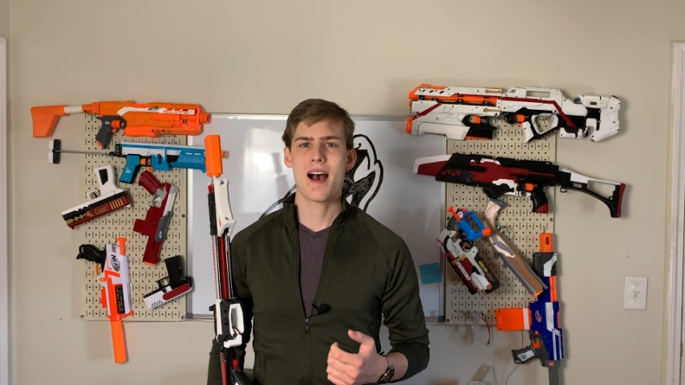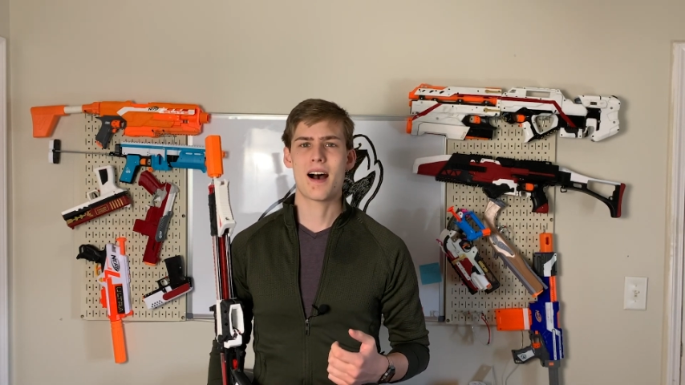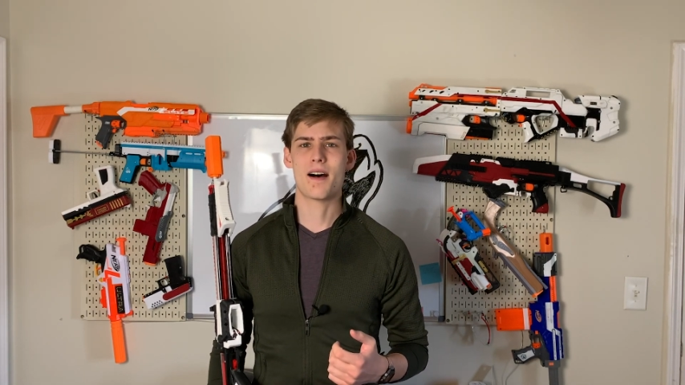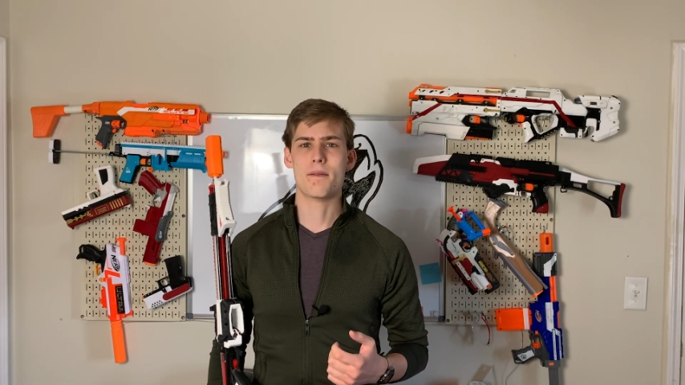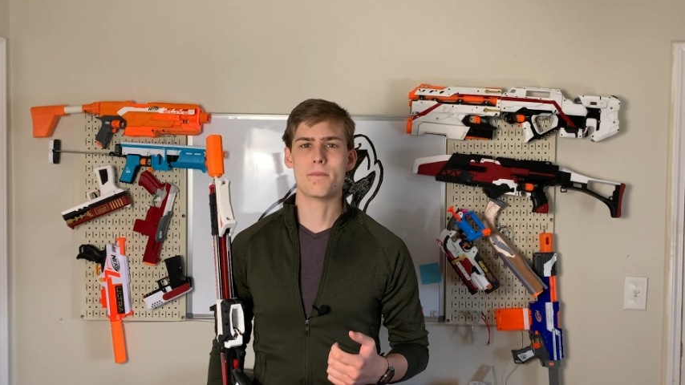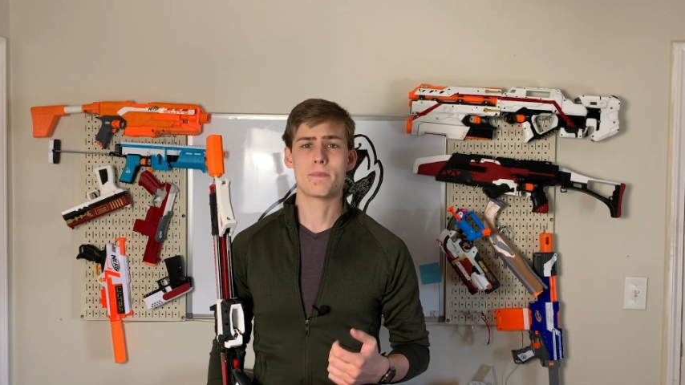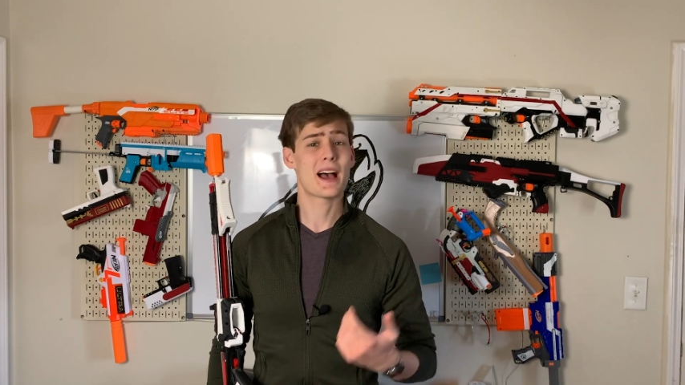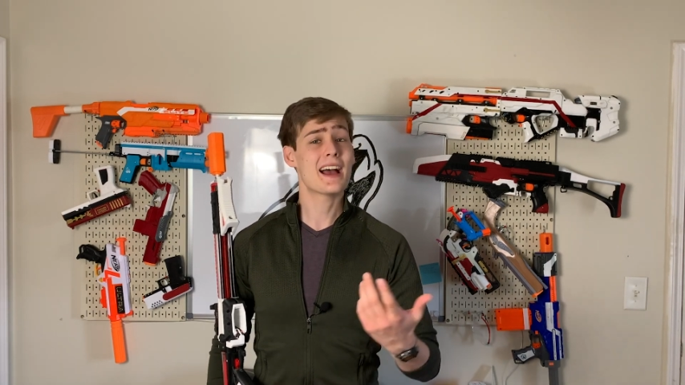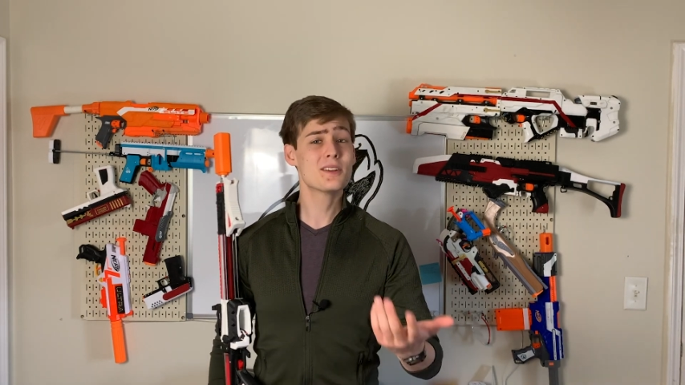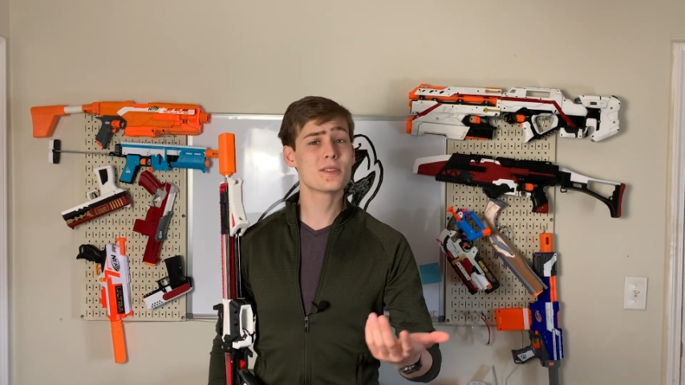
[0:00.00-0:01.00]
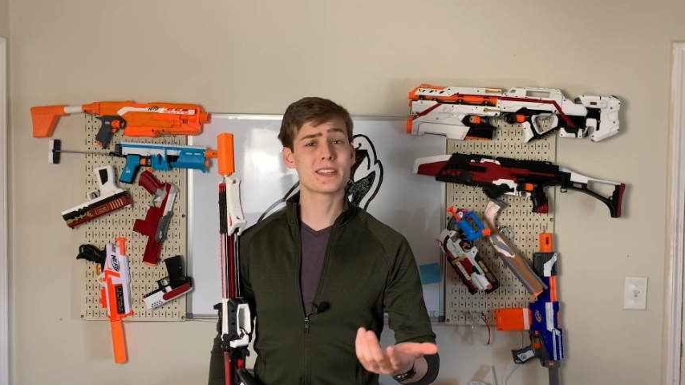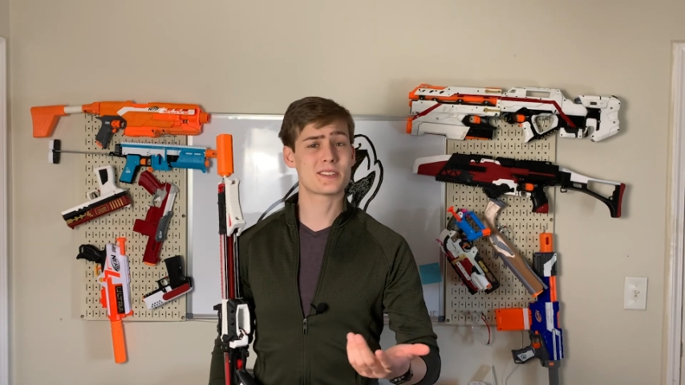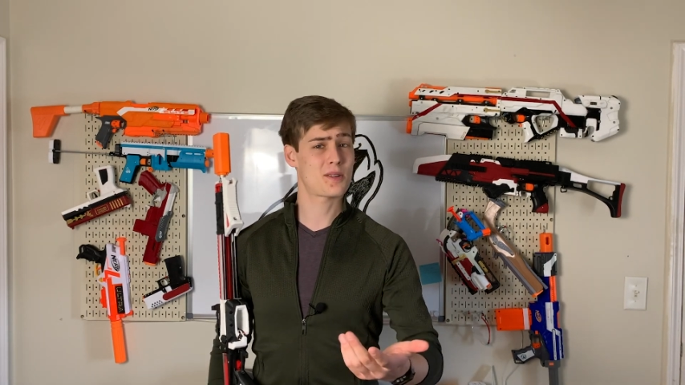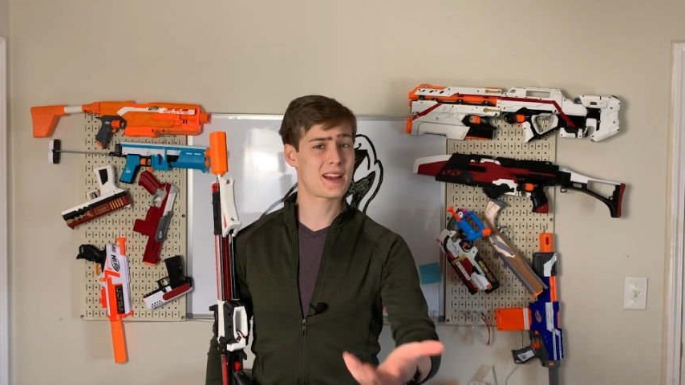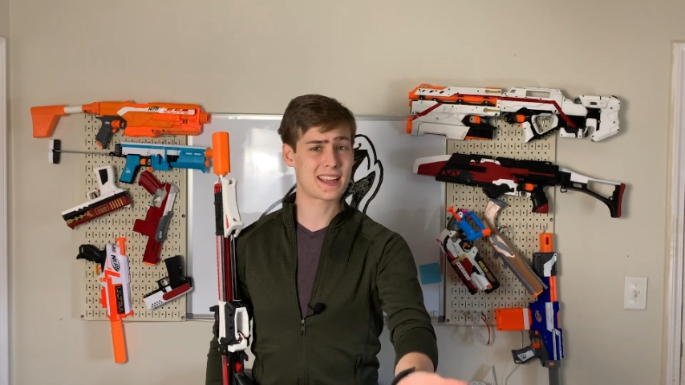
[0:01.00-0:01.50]
I do this
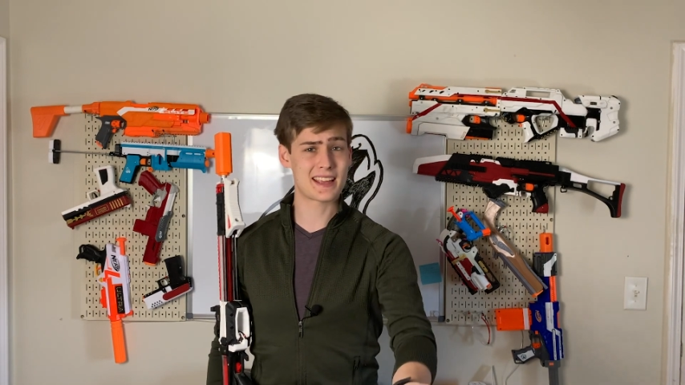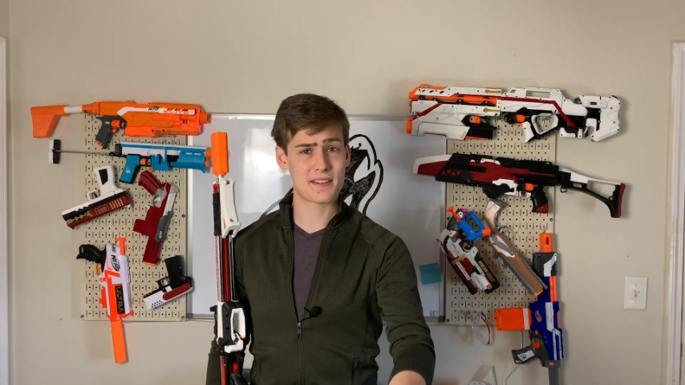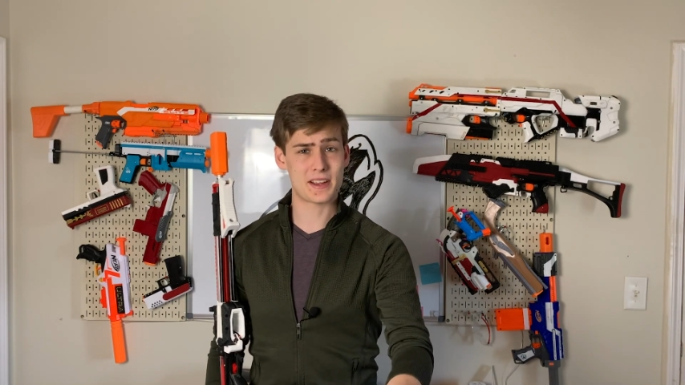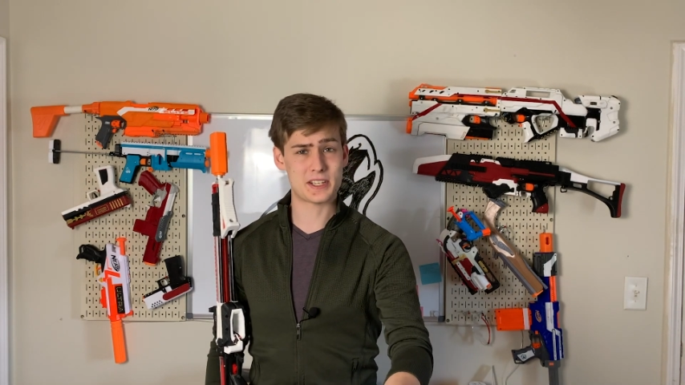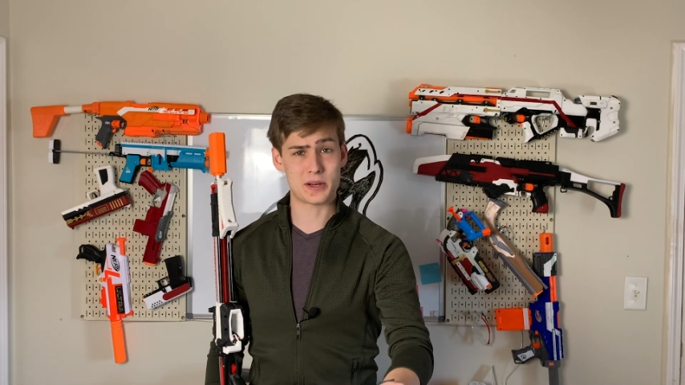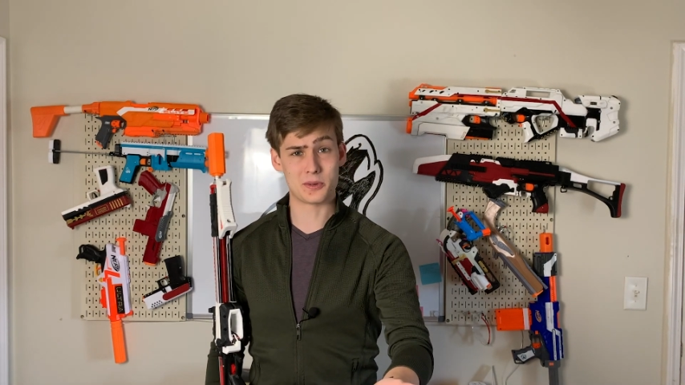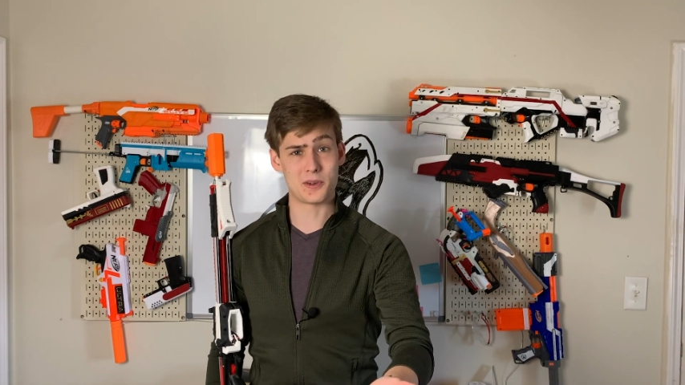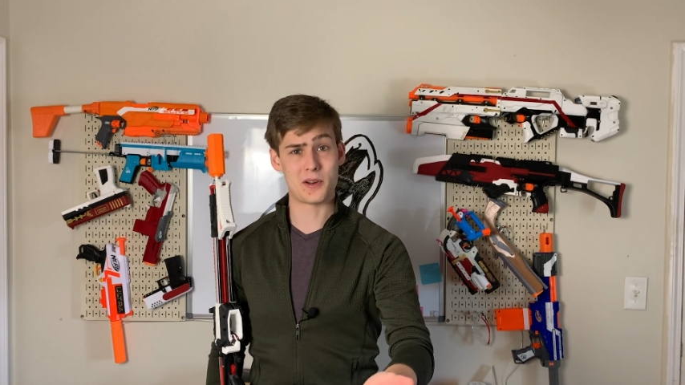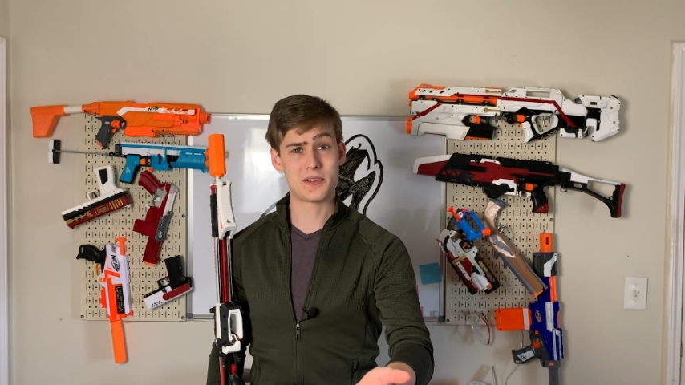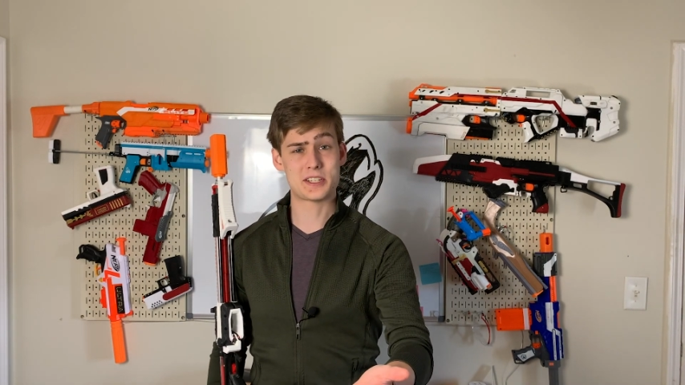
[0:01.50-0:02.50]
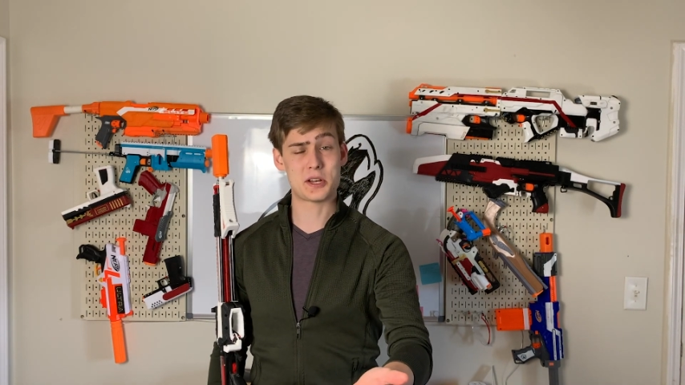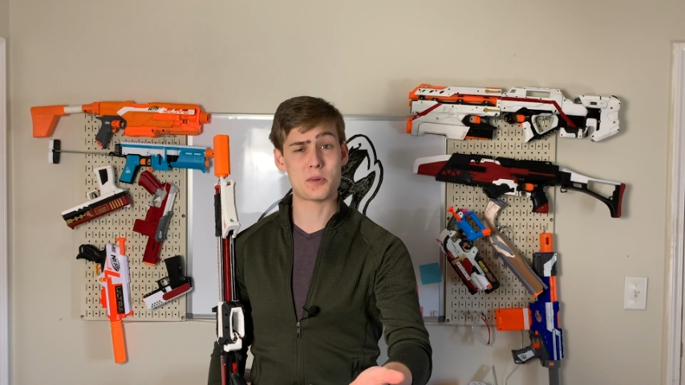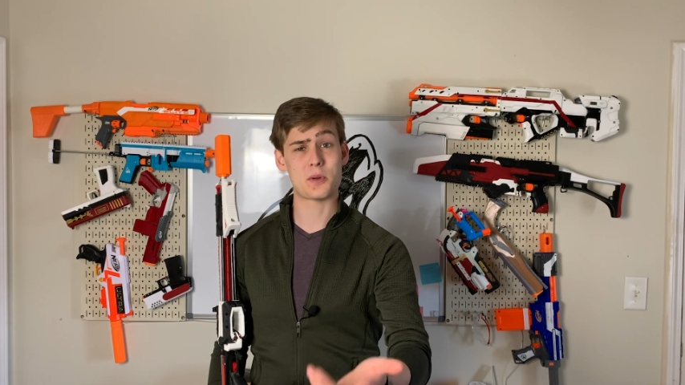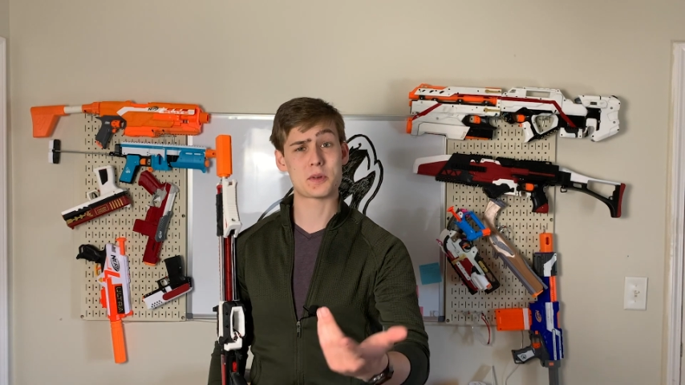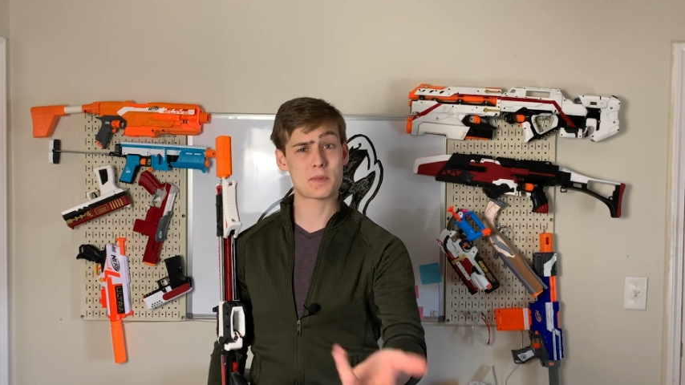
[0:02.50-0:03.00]
so I can give a
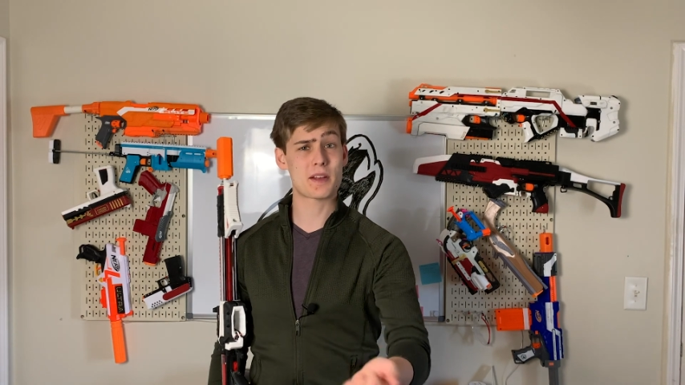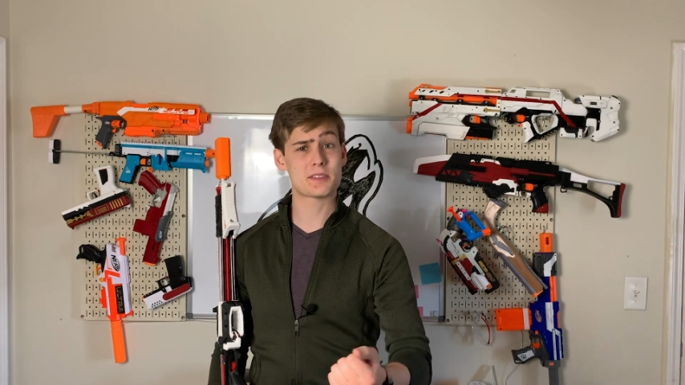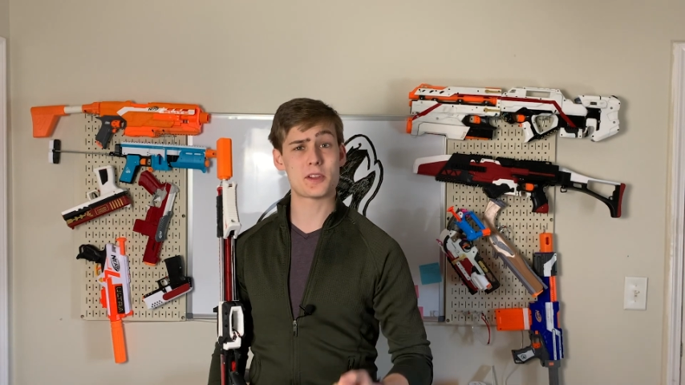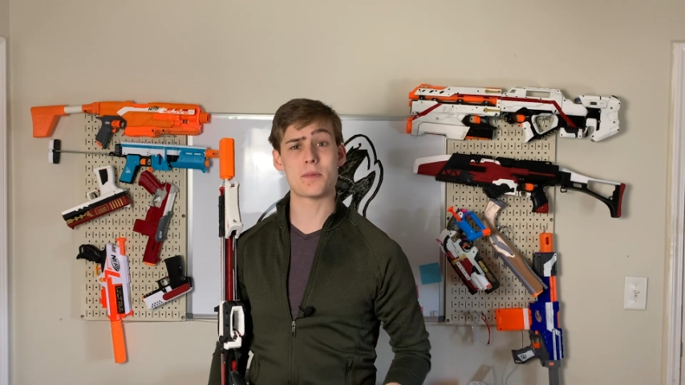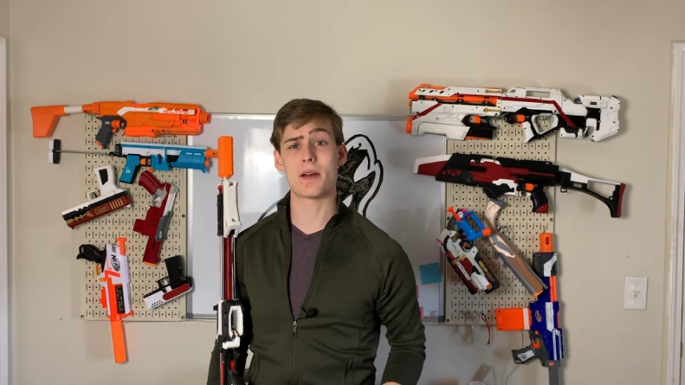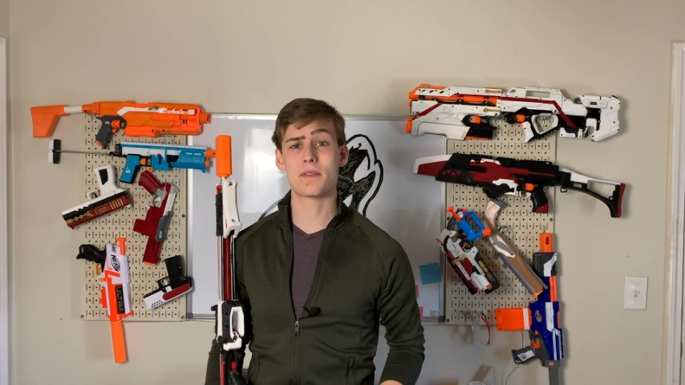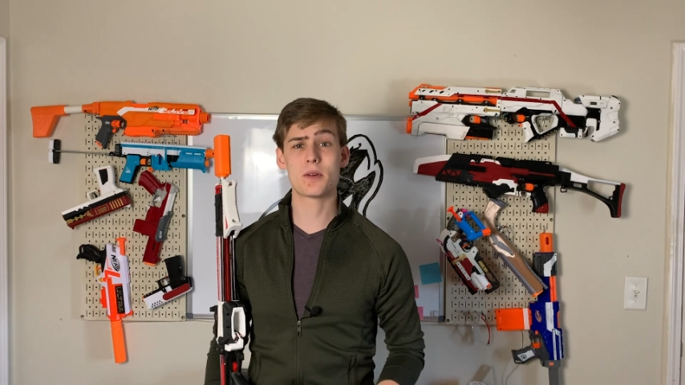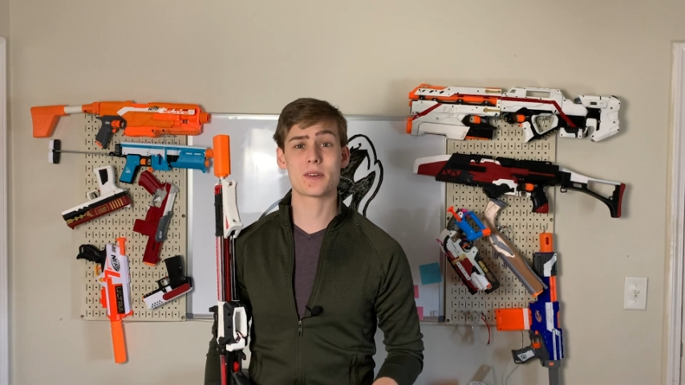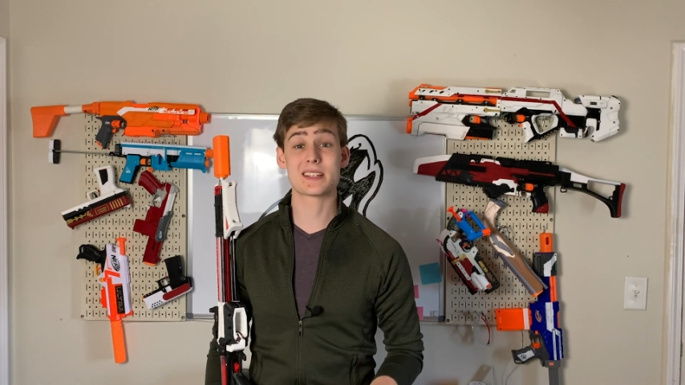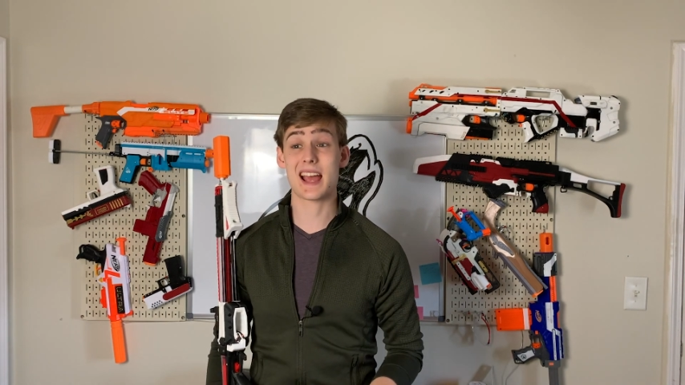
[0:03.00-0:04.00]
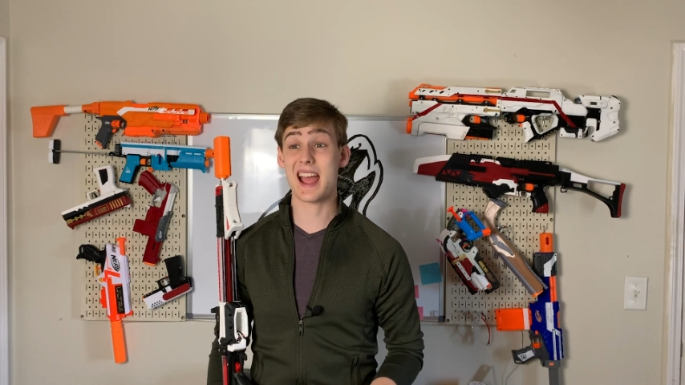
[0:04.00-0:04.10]
genuine response to you, my viewers,